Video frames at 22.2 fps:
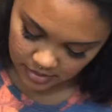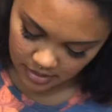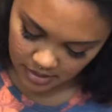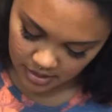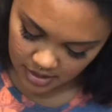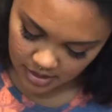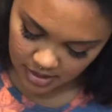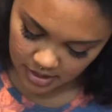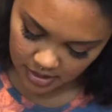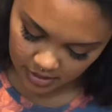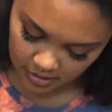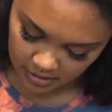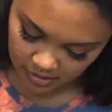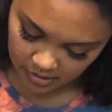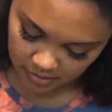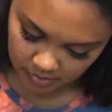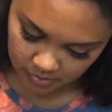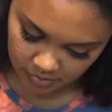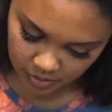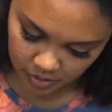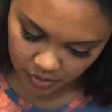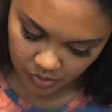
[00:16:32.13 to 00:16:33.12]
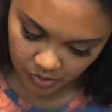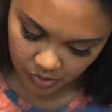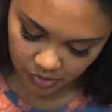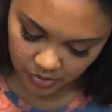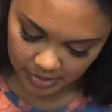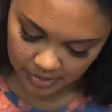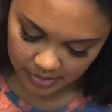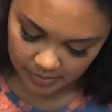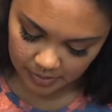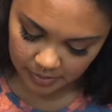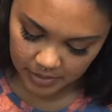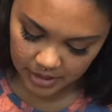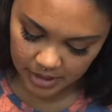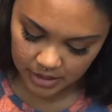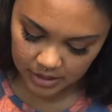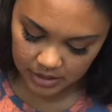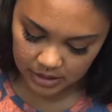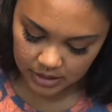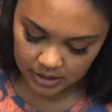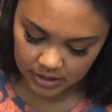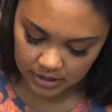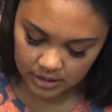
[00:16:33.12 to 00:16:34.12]
And then Pooh and
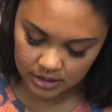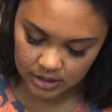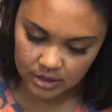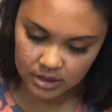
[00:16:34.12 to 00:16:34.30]
Piglet.